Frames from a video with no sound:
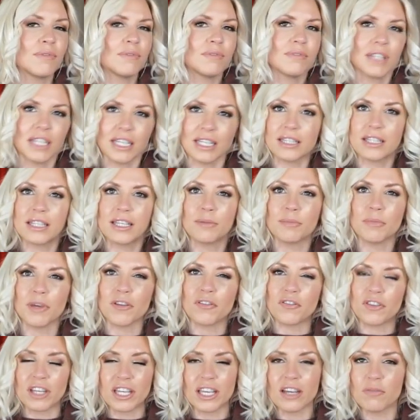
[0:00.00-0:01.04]
Lately, my
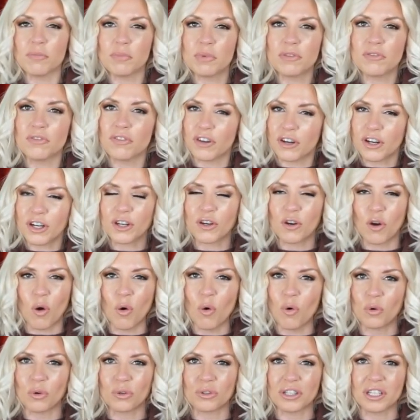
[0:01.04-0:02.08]
feet have been very
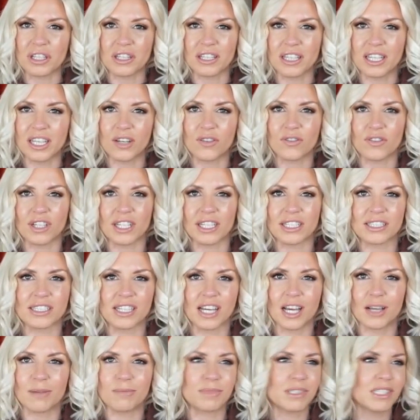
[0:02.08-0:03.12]
cold in the evening
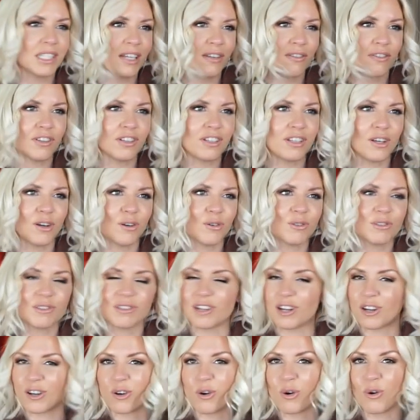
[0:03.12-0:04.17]
times, even though it's
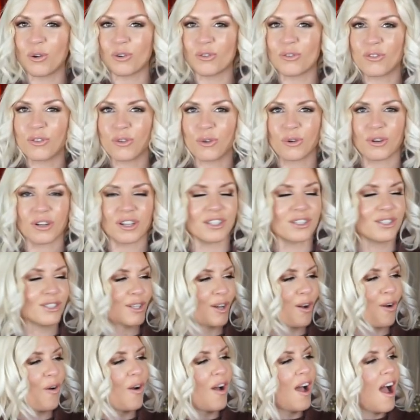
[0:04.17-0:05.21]
not cold in Florida.
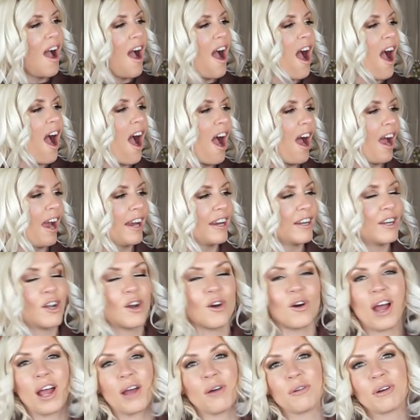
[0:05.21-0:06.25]
So I
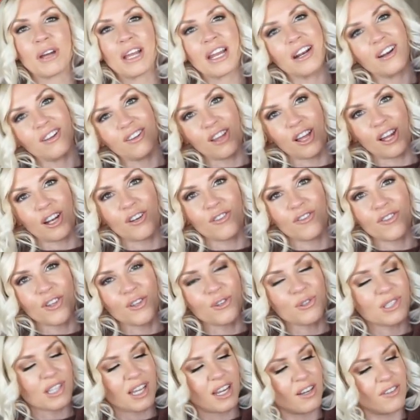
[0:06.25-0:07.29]
know I will get a lot of
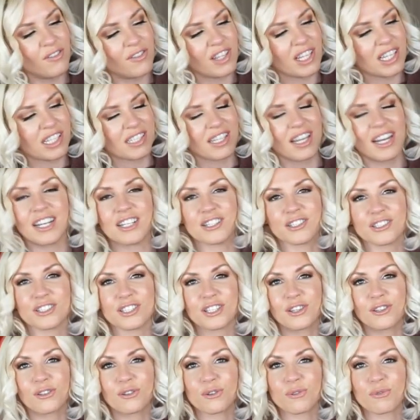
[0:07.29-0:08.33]
use out of these. I just
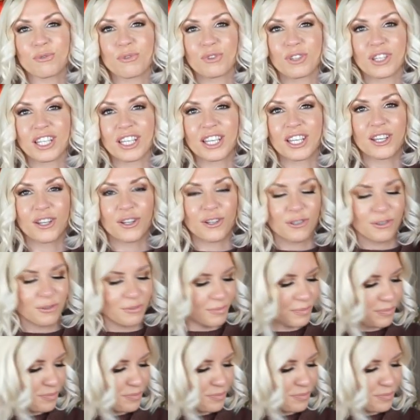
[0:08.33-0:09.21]
think they're really cute.